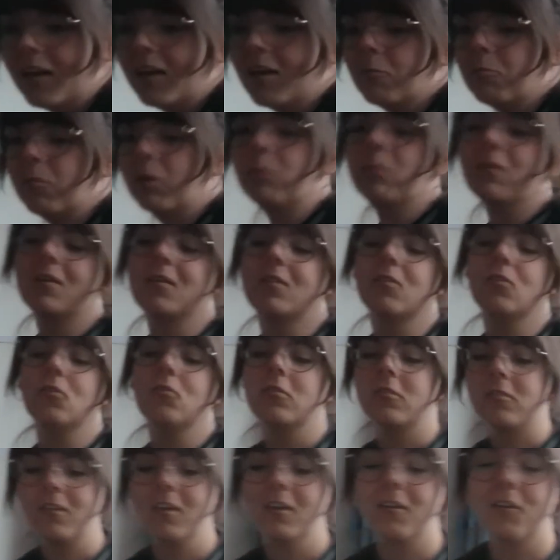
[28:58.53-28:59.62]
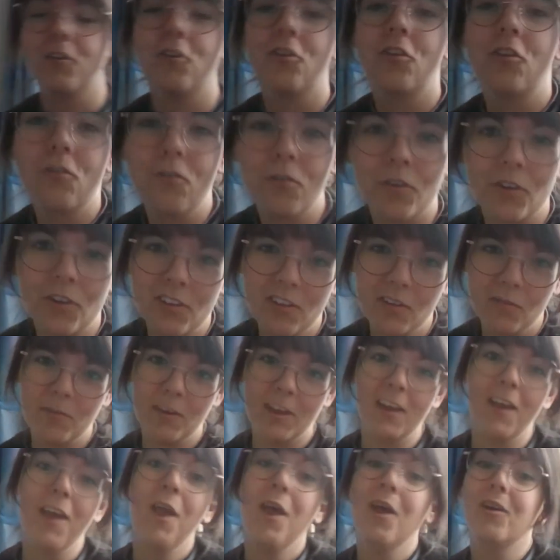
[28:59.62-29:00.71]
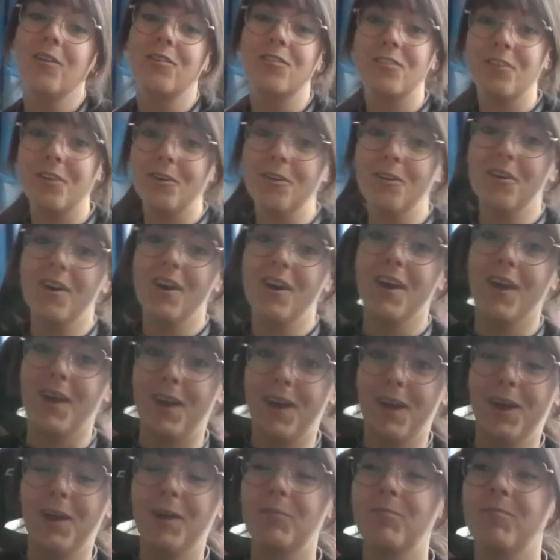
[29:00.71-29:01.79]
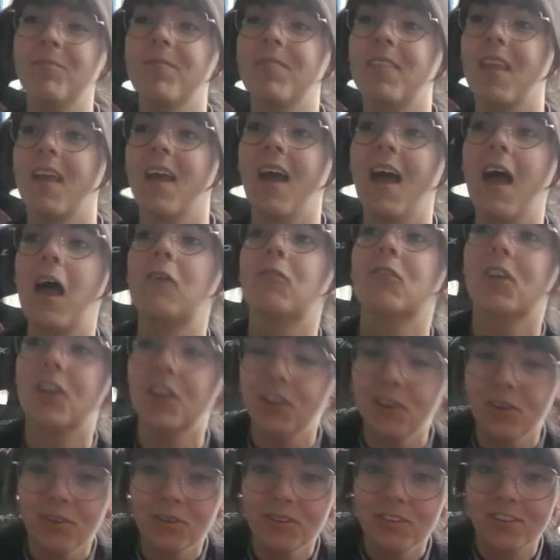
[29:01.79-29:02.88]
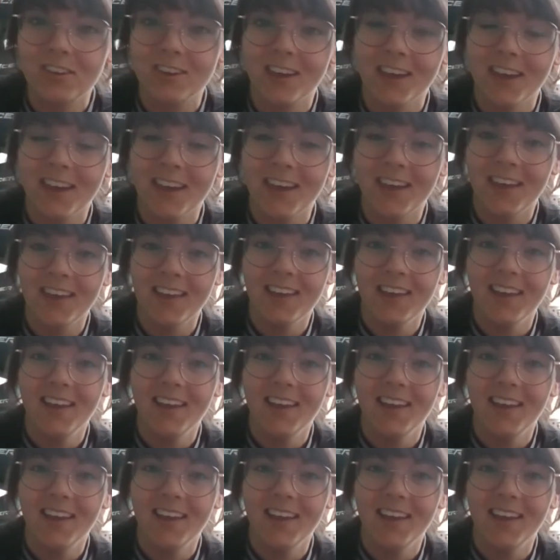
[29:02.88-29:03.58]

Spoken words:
My big toe was getting scorched a bit. So, I would use a